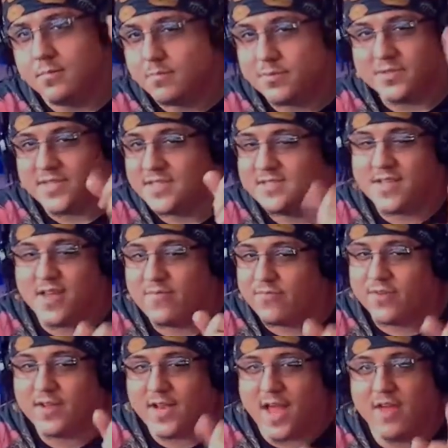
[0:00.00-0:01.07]
But this ain't
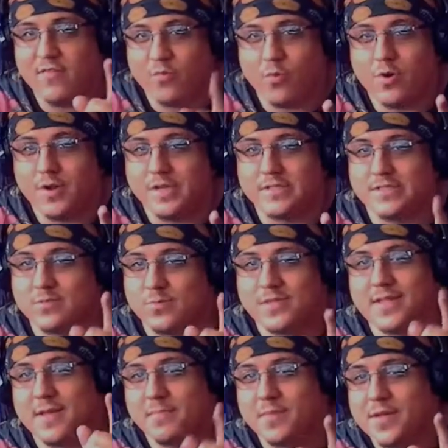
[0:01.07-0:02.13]
real life Warriors and what
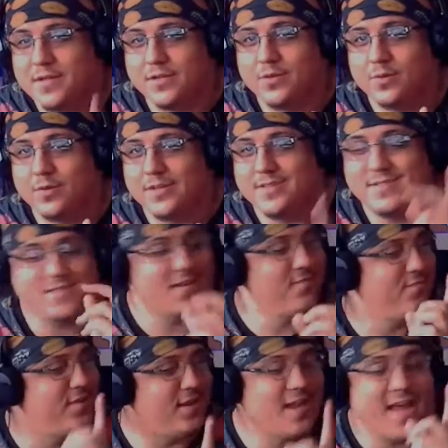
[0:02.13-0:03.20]
they've been doing. This
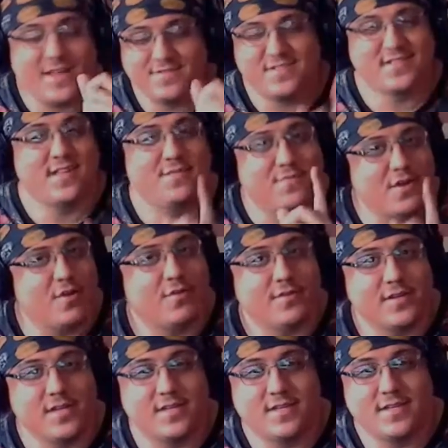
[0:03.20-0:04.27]
ain't real life Steph
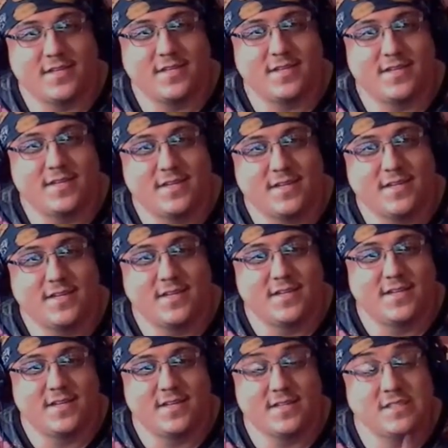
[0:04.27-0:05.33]
Curry.
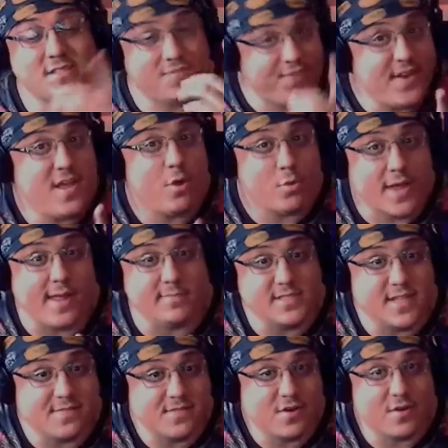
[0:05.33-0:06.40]
This is video game
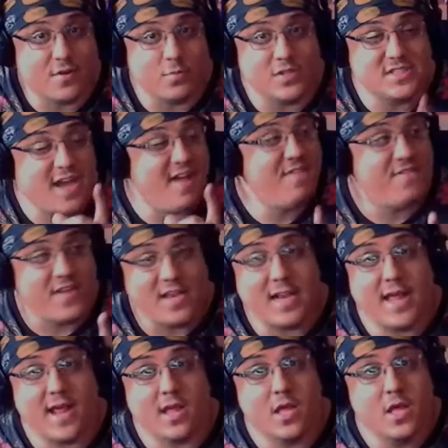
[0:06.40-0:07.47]
Steph Curry, which I feel
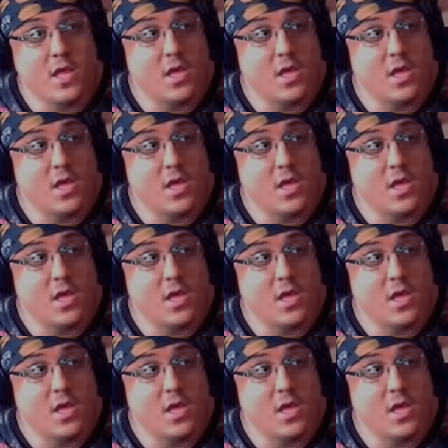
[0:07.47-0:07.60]
like